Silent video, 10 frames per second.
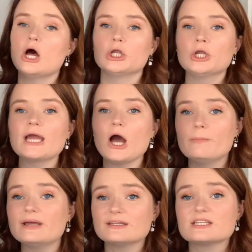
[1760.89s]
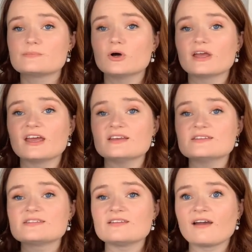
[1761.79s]
Look how big this book
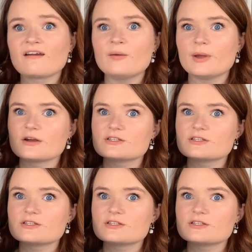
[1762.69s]
is, like compared